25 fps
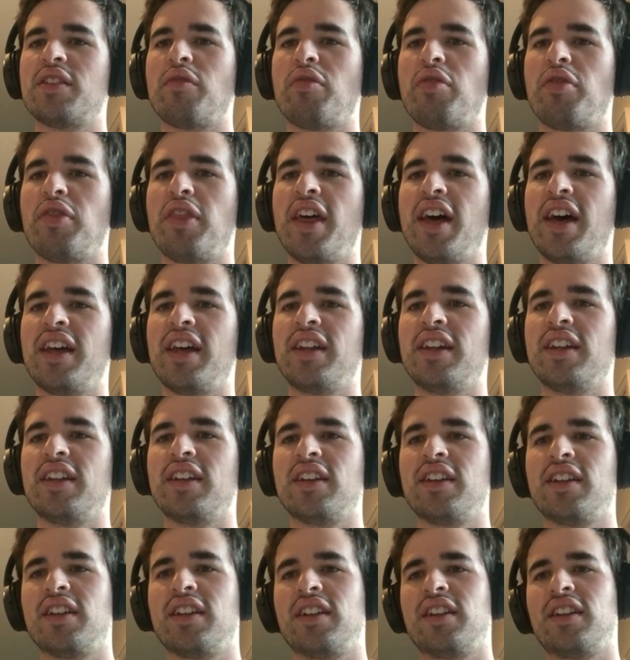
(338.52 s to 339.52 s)
then
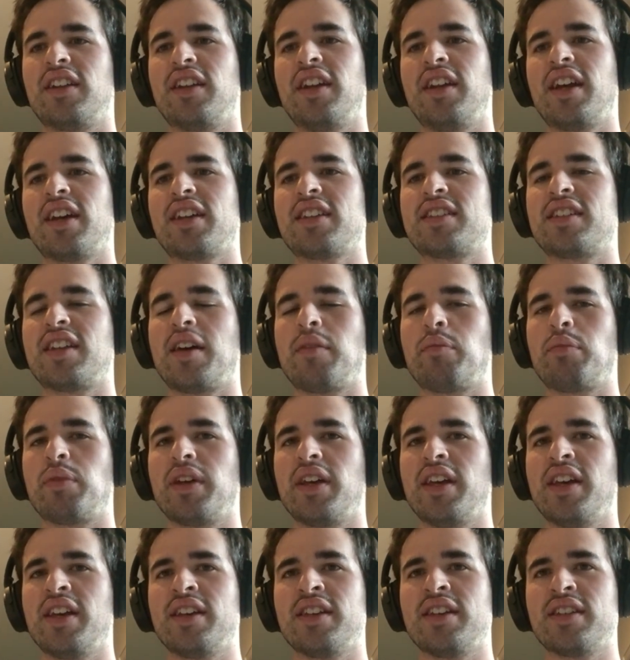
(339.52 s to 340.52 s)
the next step
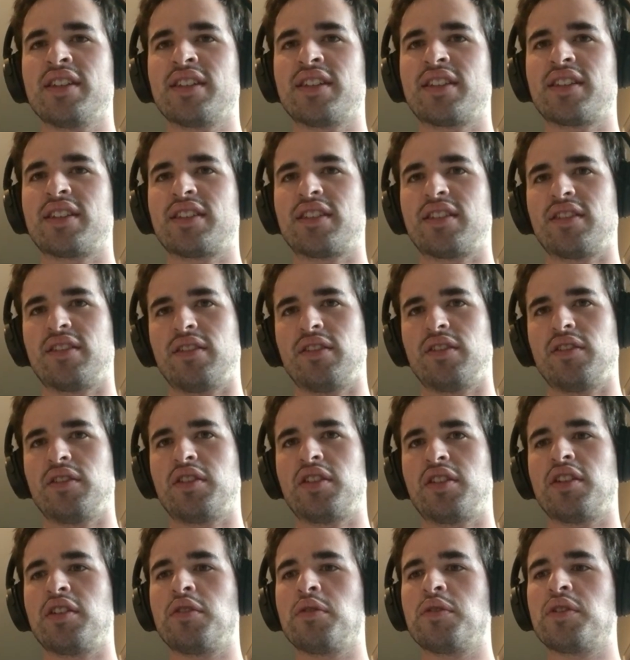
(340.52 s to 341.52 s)
is
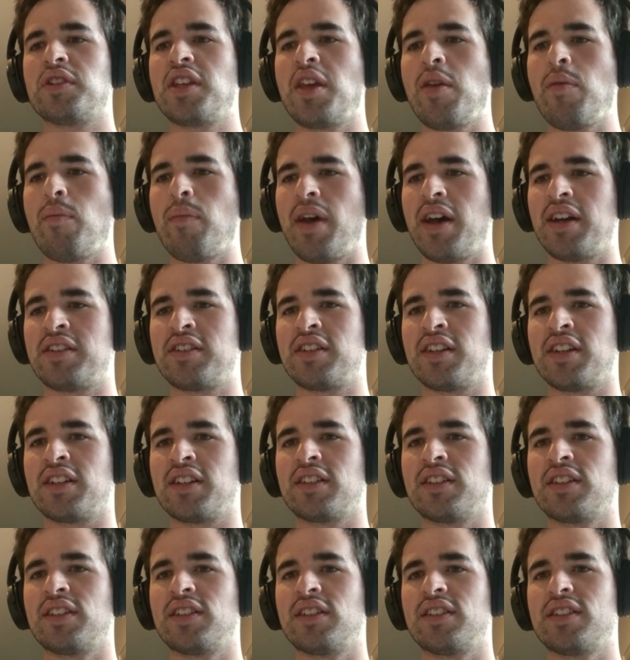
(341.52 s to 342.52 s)
to do team matching.